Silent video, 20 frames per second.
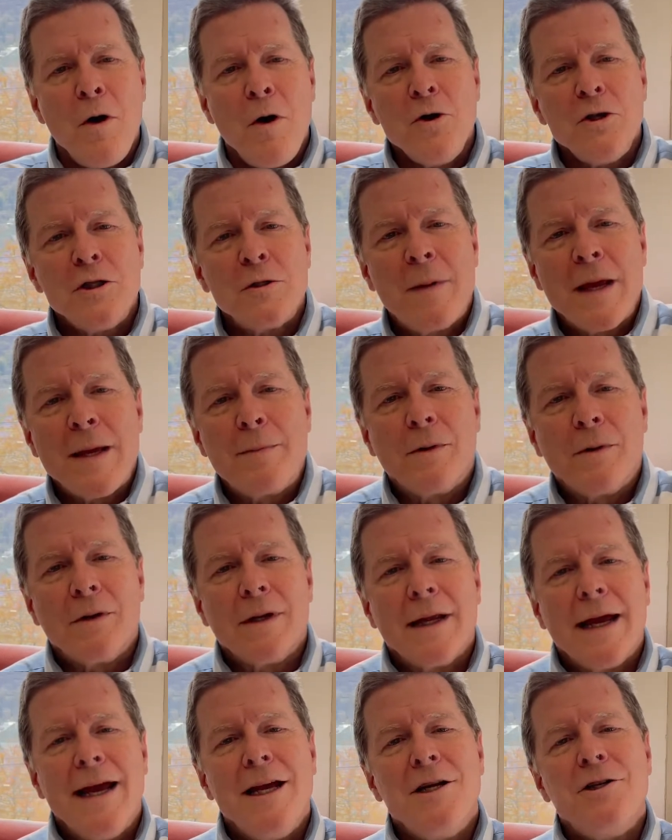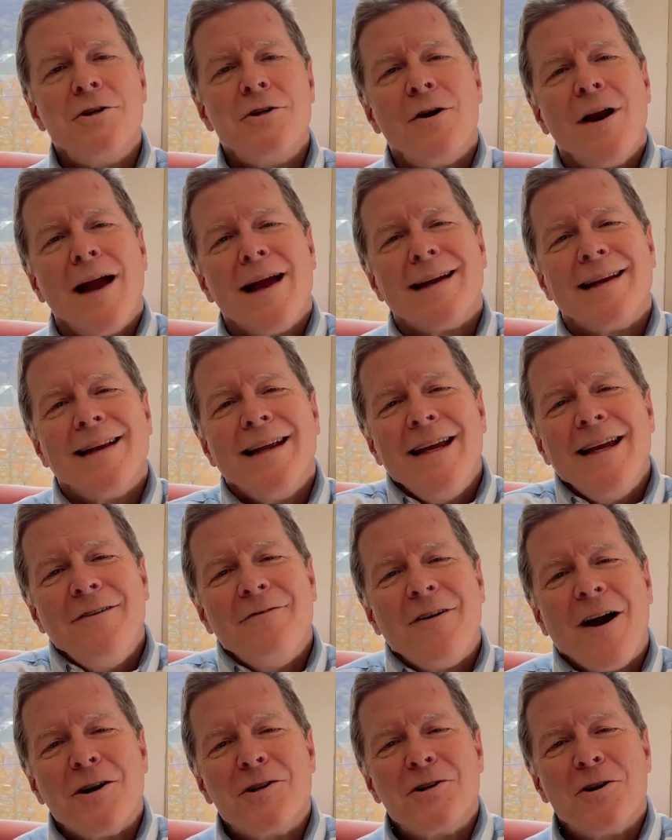Most people enter and
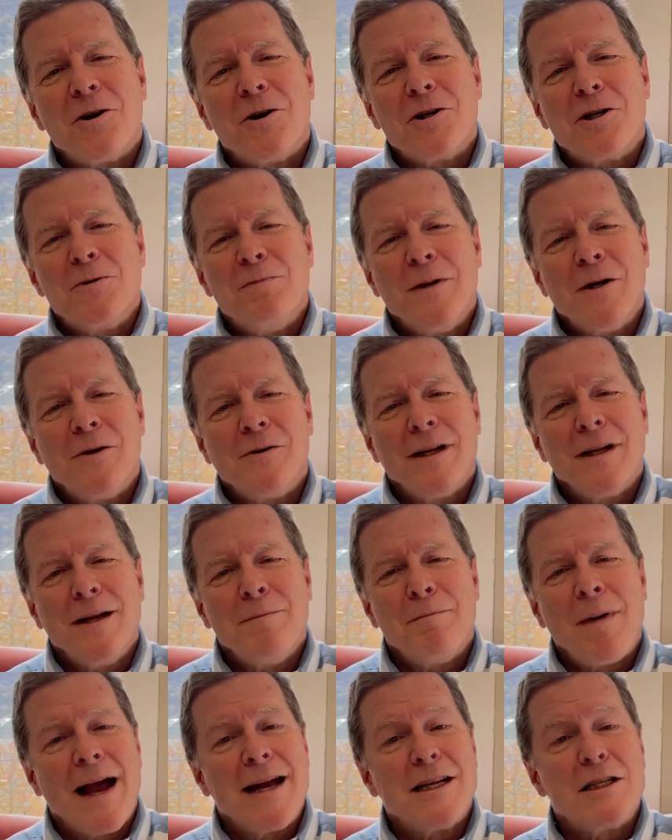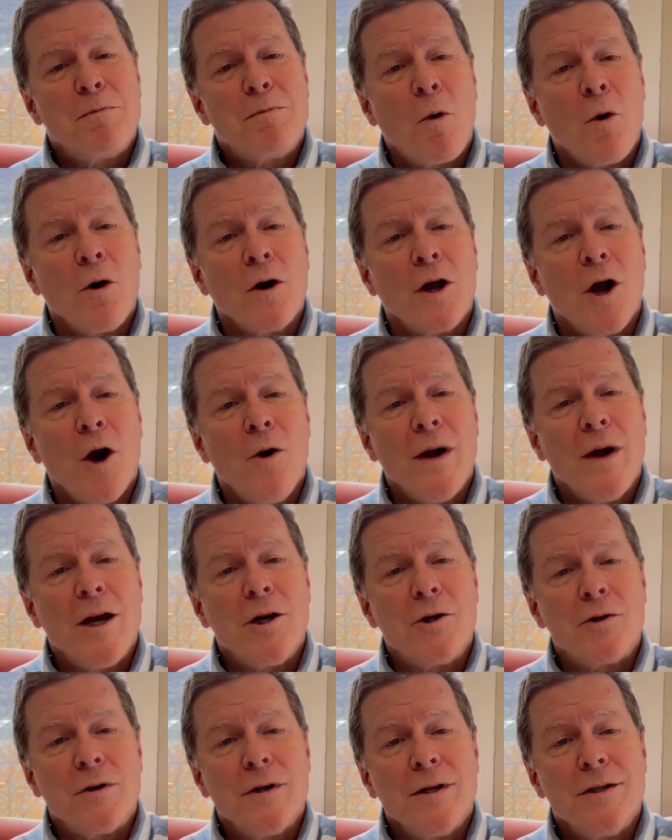leave our church building by its portico
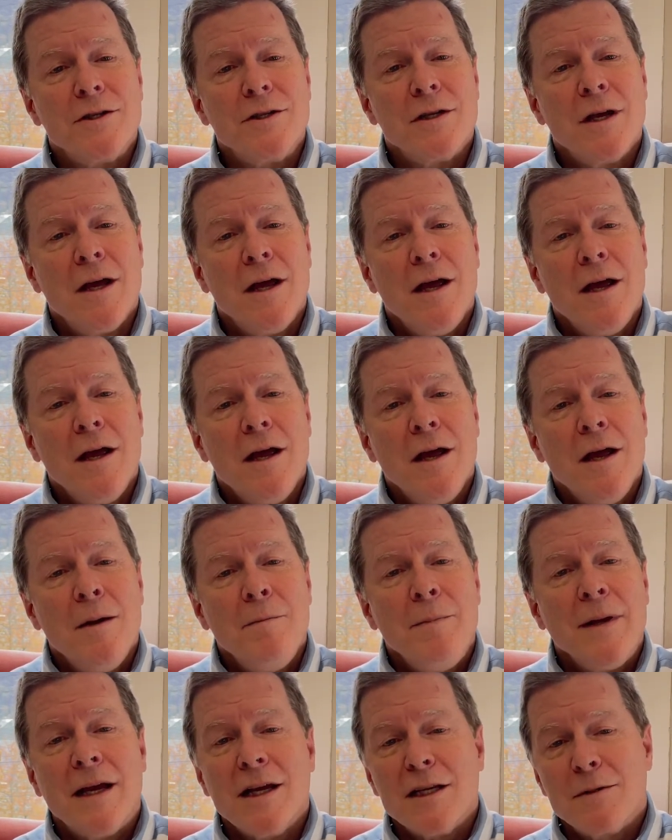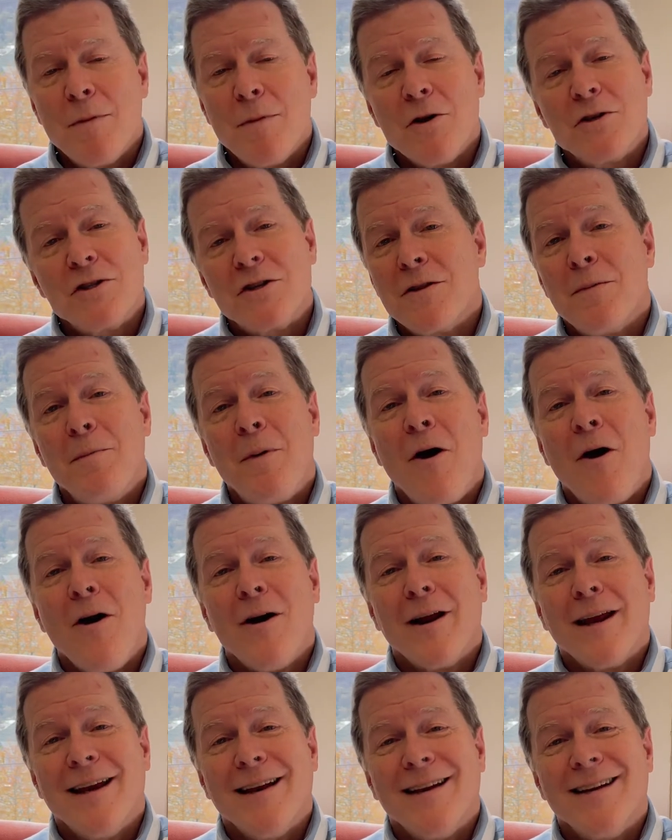entrance because most of the
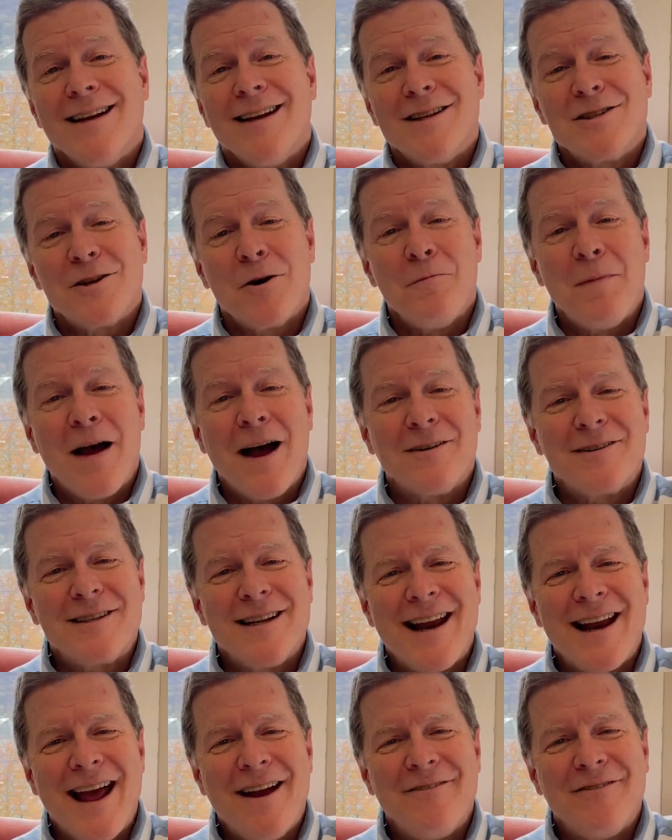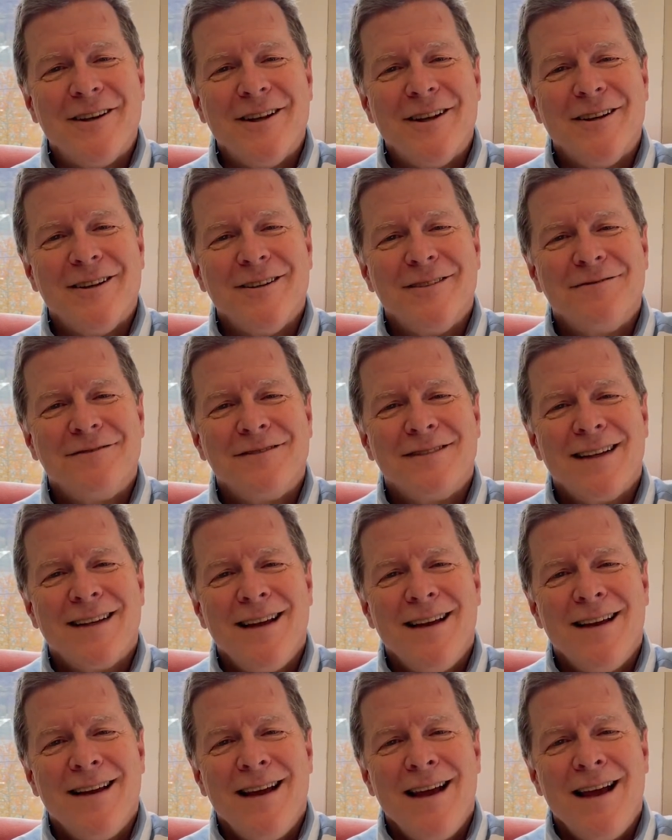parking is on Mountain Avenue.
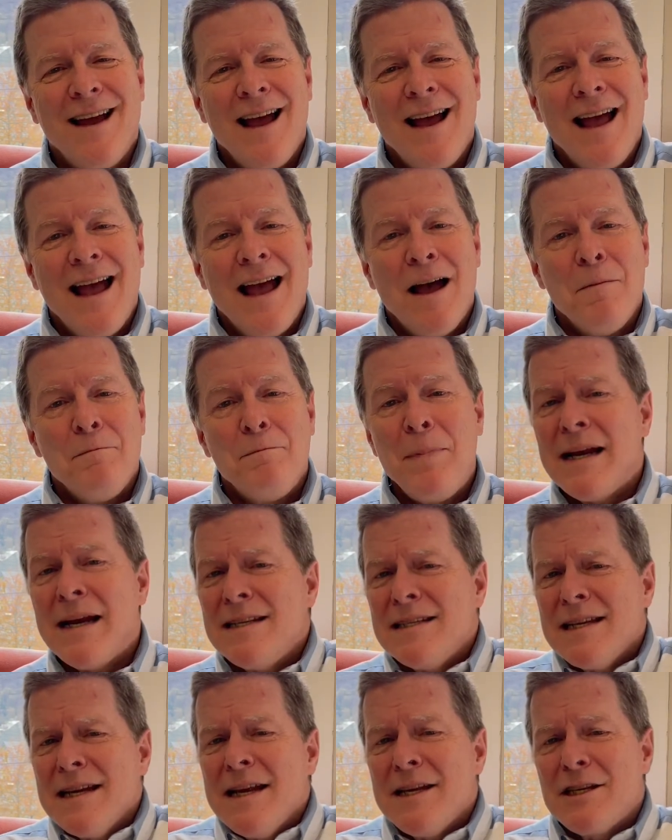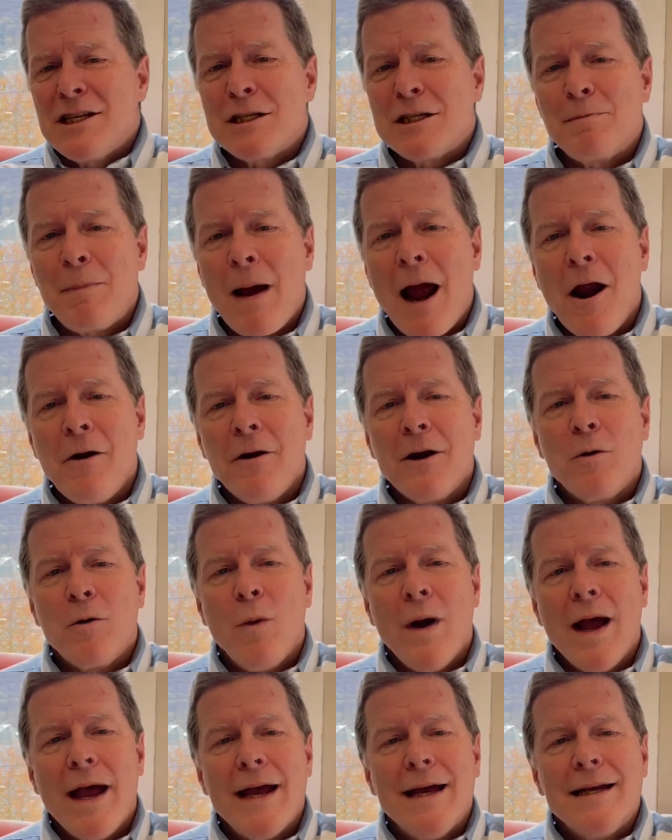But it's an inspiring
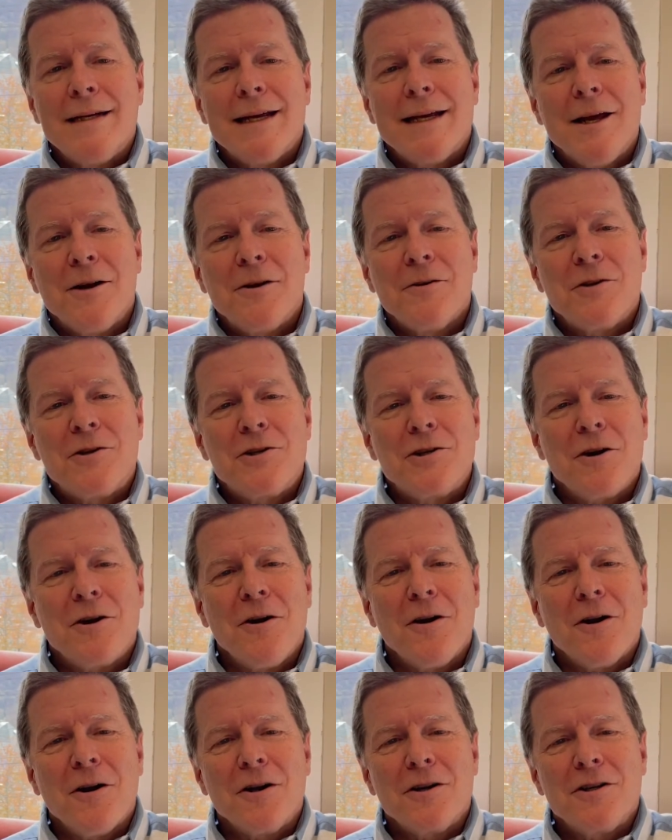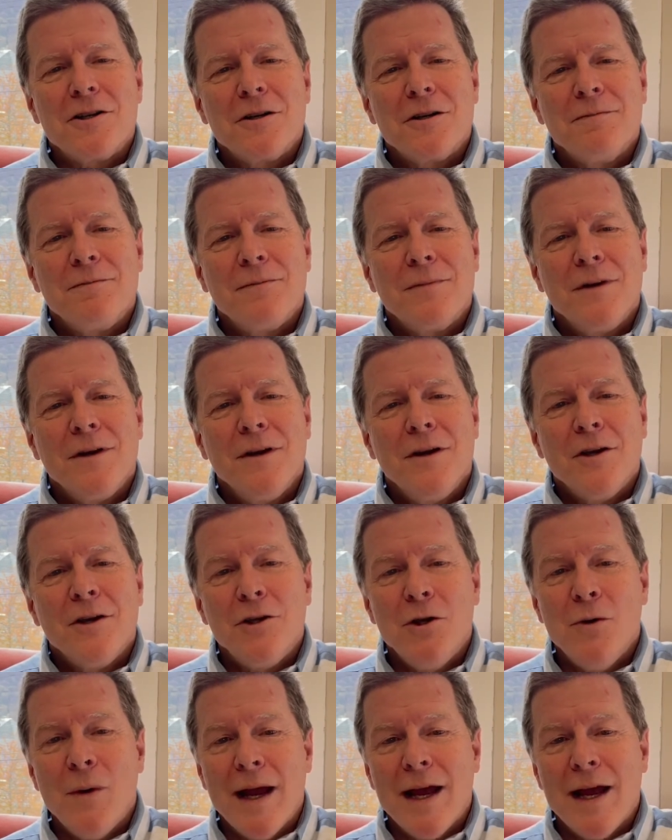way to enter the church. You